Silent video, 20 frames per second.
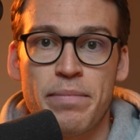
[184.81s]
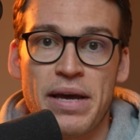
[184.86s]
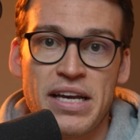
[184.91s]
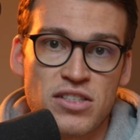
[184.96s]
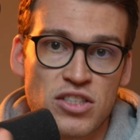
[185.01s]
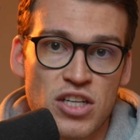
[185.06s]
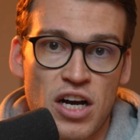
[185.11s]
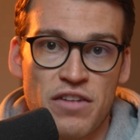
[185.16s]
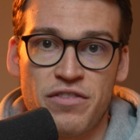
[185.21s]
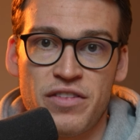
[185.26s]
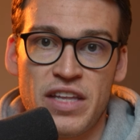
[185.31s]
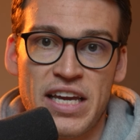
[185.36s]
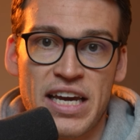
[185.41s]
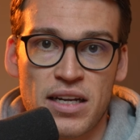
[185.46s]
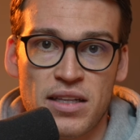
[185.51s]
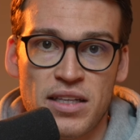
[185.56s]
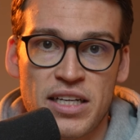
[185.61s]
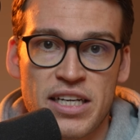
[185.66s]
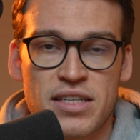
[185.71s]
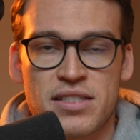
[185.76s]
based off of the
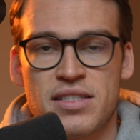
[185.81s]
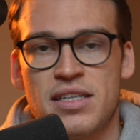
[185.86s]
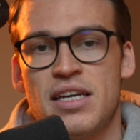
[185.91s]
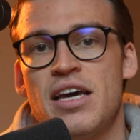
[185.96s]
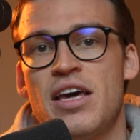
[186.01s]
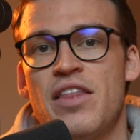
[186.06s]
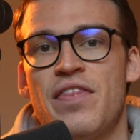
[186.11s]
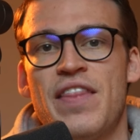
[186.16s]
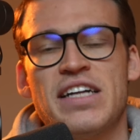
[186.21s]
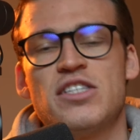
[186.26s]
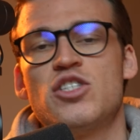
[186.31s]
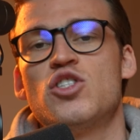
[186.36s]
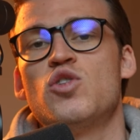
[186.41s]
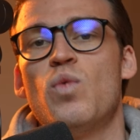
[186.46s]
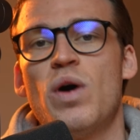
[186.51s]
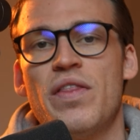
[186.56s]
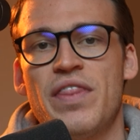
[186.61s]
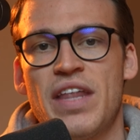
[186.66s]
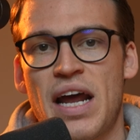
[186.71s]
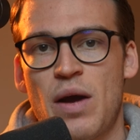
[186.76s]
analytics, that's the
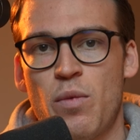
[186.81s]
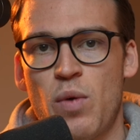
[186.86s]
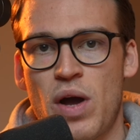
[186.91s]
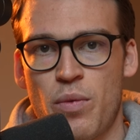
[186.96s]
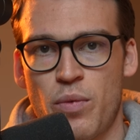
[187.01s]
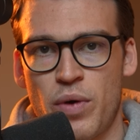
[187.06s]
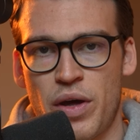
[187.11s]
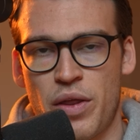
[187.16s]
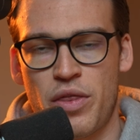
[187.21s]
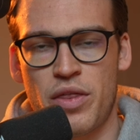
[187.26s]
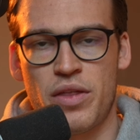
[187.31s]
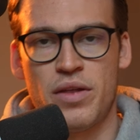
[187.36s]
one that I went with.